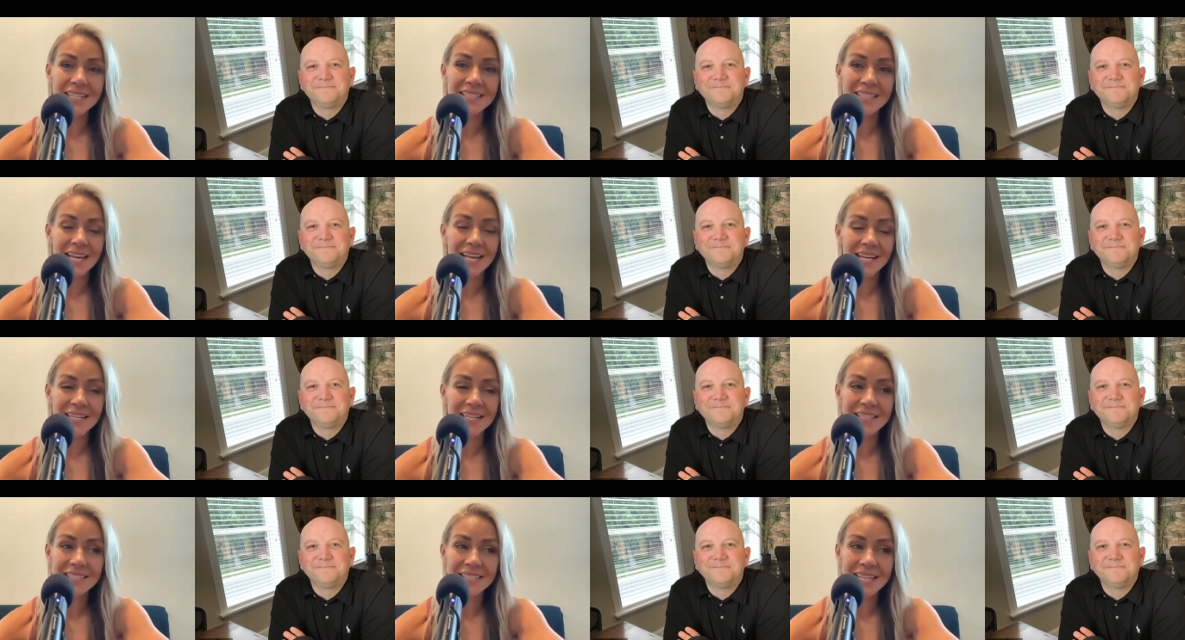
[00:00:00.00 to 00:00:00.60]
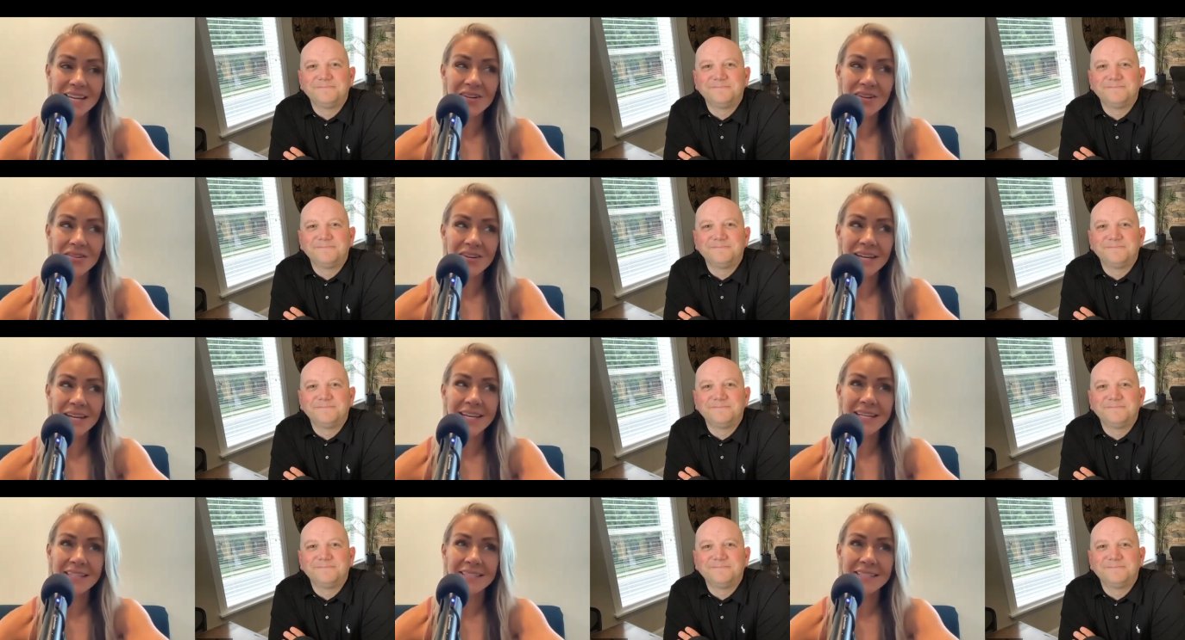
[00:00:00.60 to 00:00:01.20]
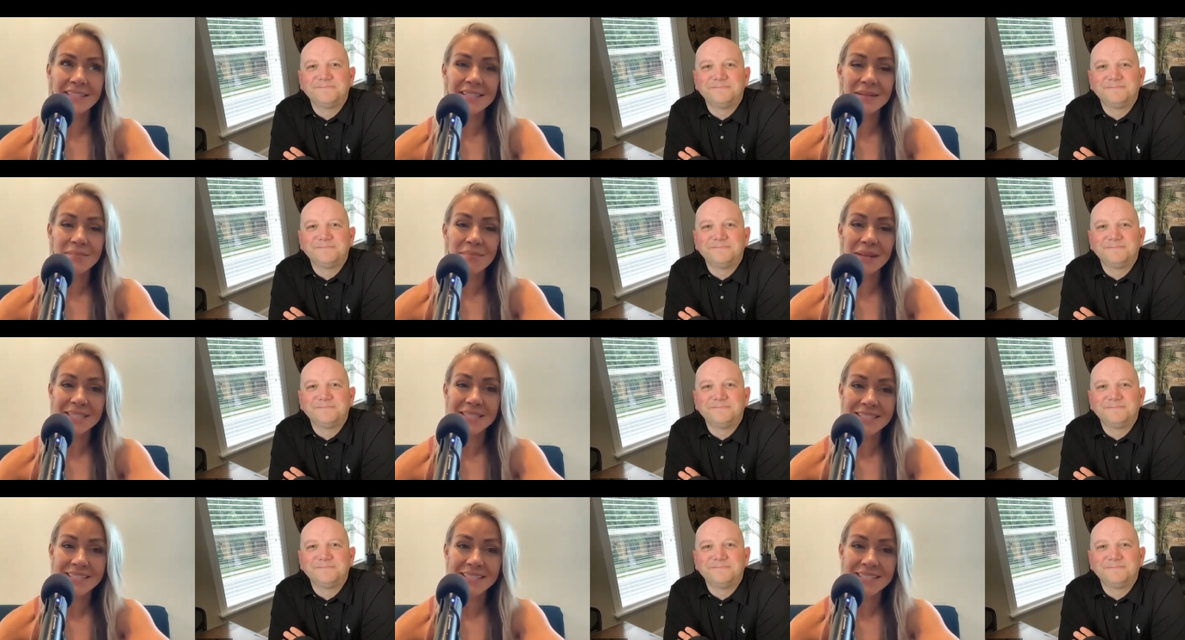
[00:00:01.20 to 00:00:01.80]
Speaker 1: It's kind of scary and it doesn't
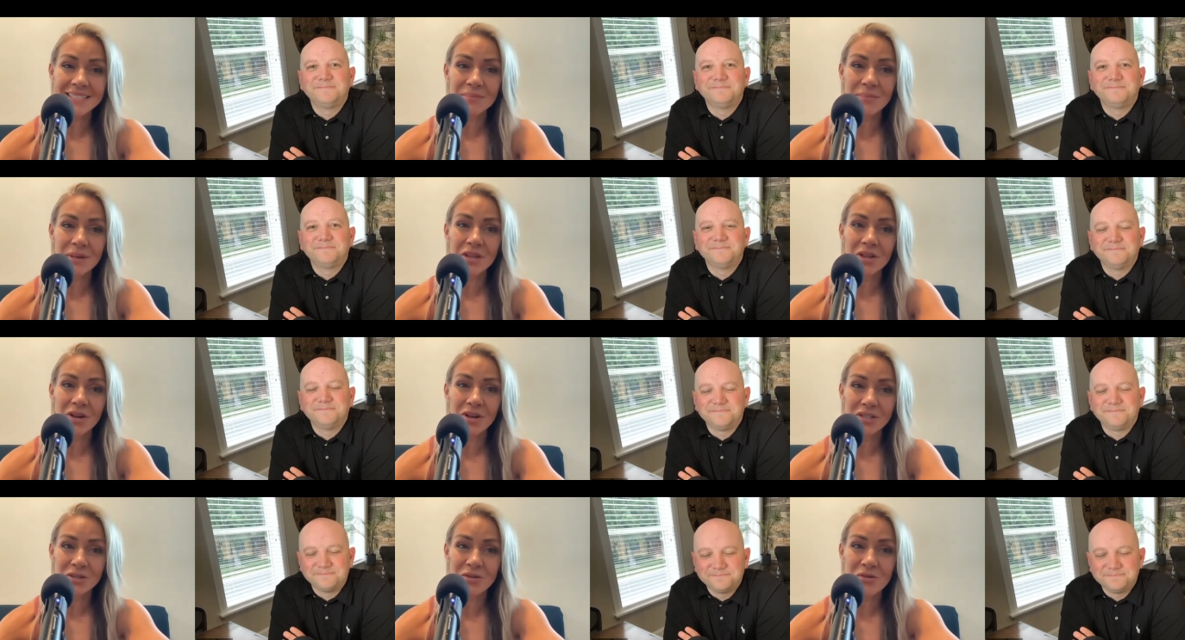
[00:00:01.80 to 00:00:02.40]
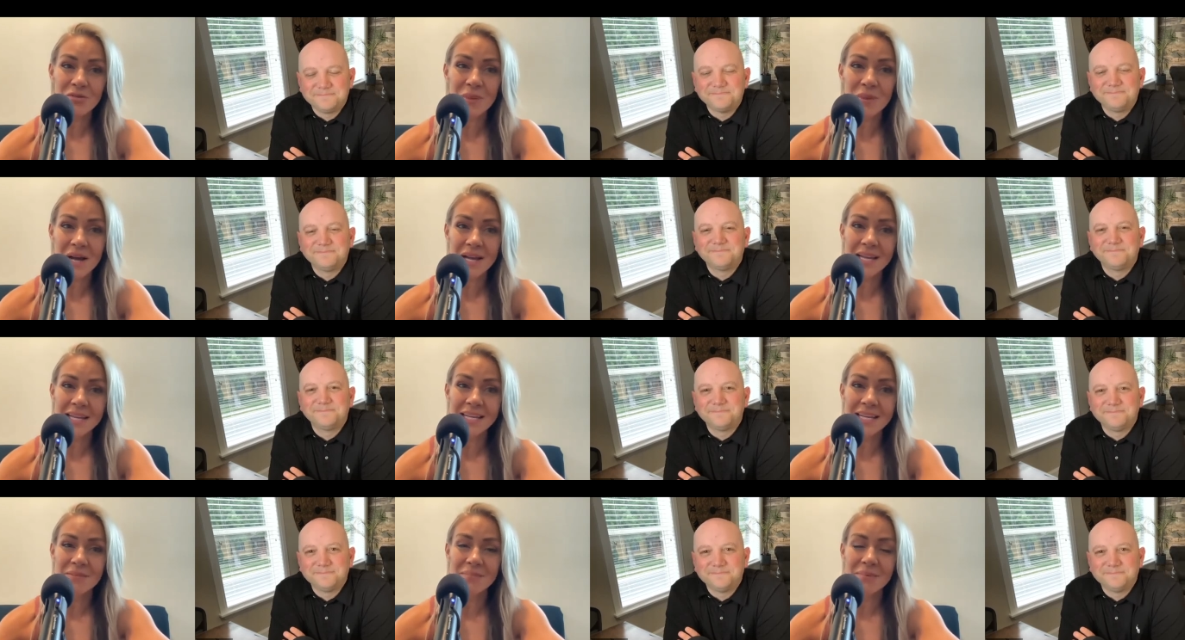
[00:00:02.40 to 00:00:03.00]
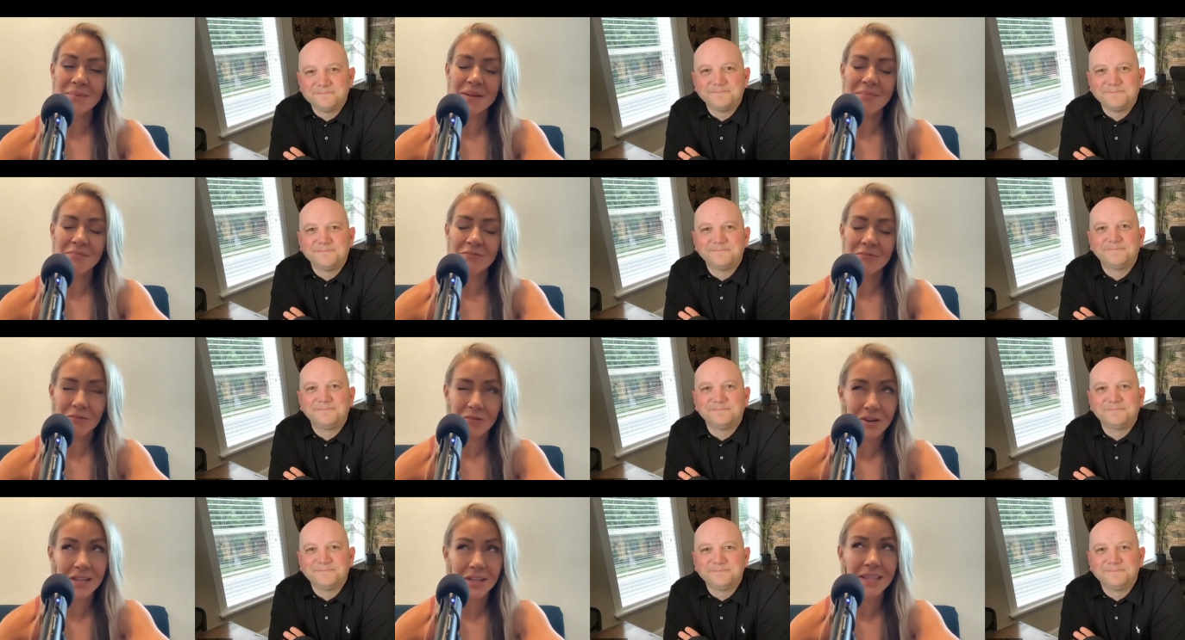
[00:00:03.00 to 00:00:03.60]
make sense sense to my logical mind, but
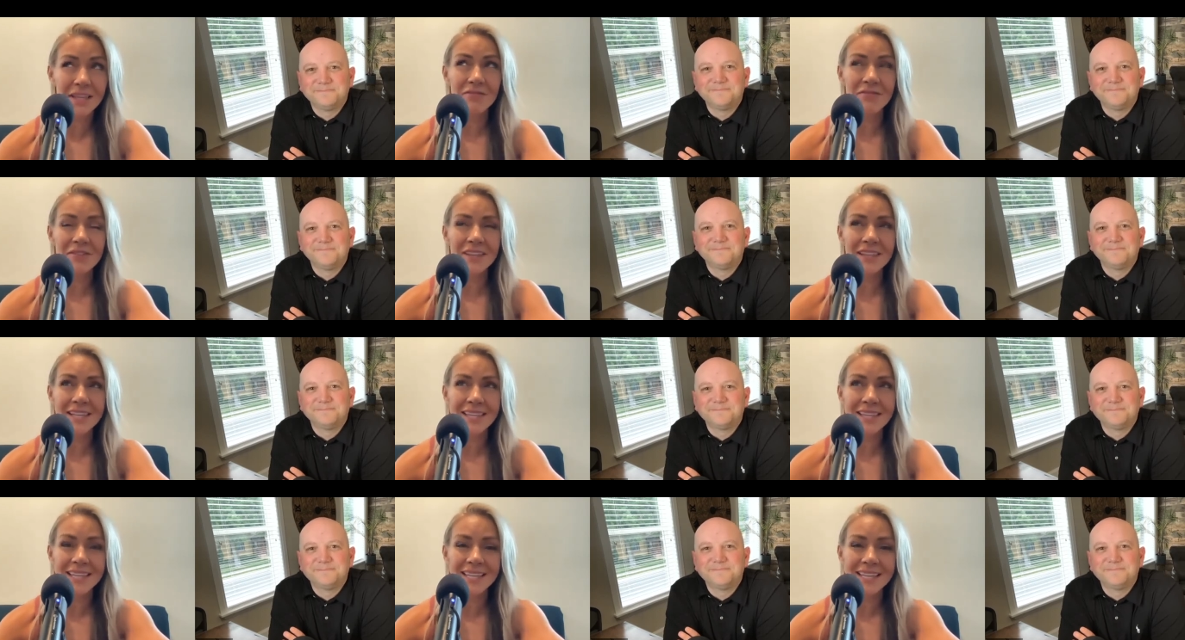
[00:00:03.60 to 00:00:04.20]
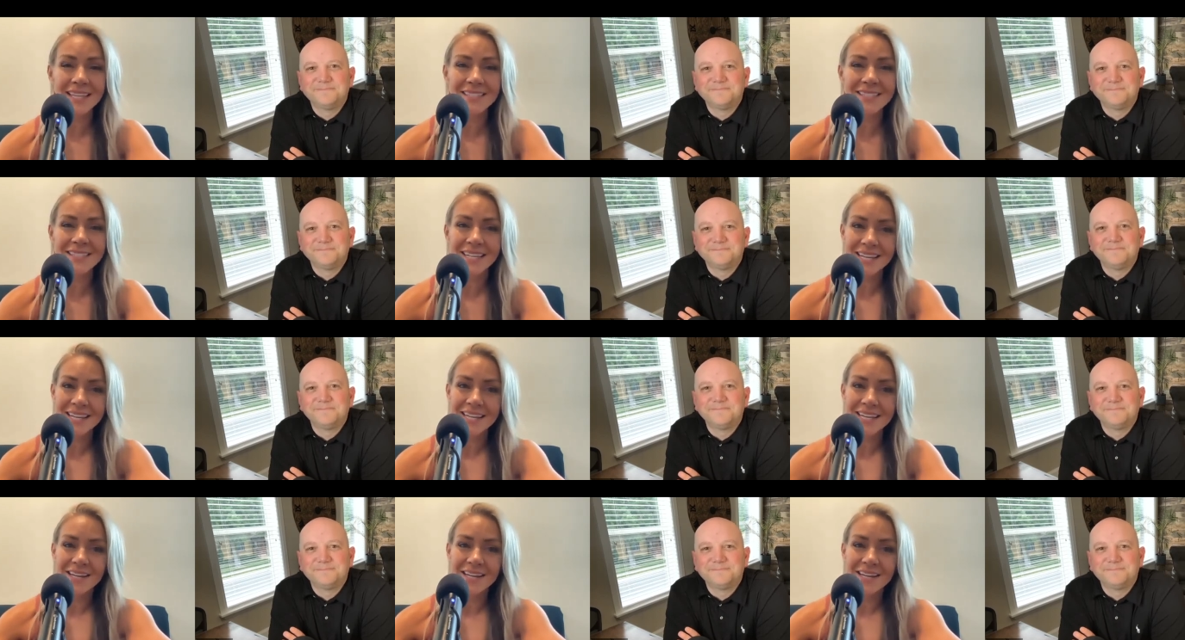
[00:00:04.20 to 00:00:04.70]
I'm really feeling this.